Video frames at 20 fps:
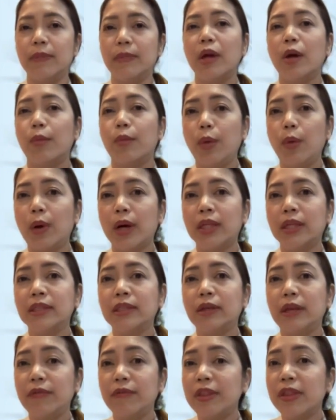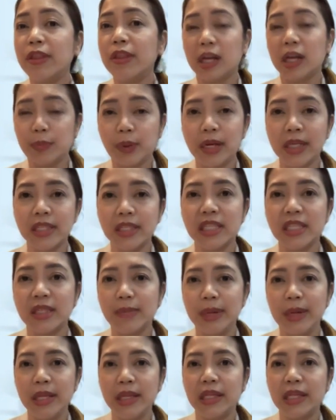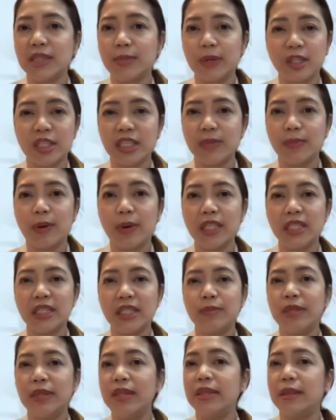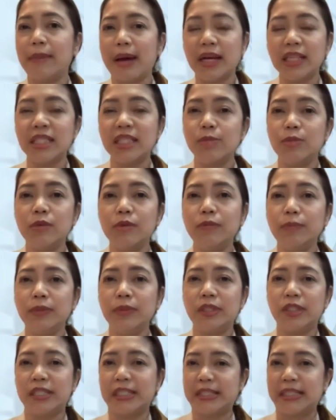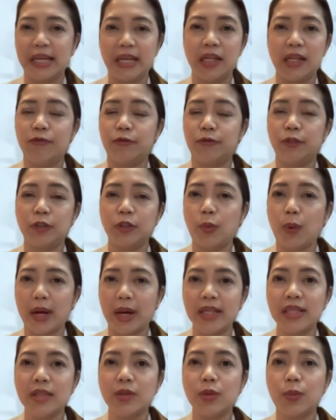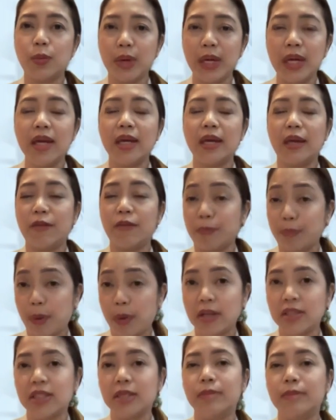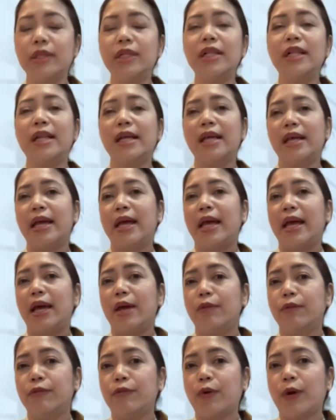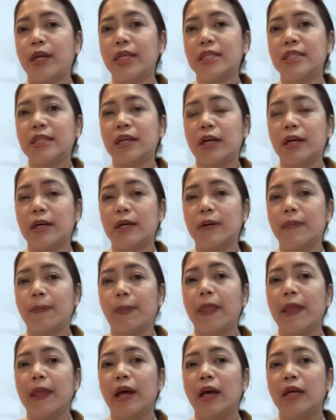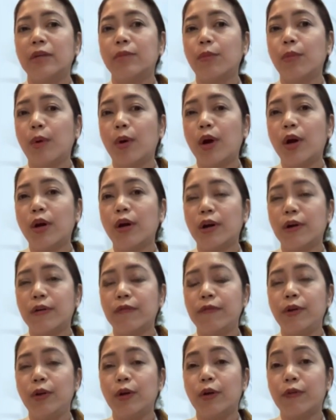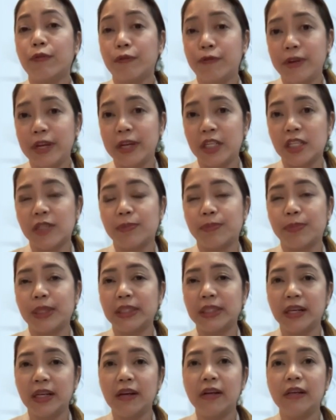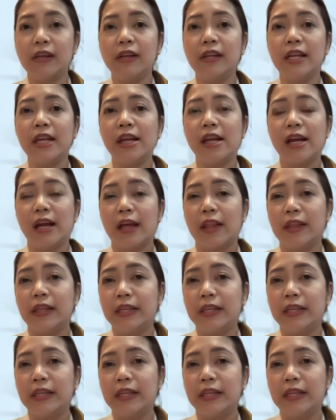We want even the unprocessed meat as much as possible. The maximum, just take it for twice a week if possible. And of course, more of your fish, particularly the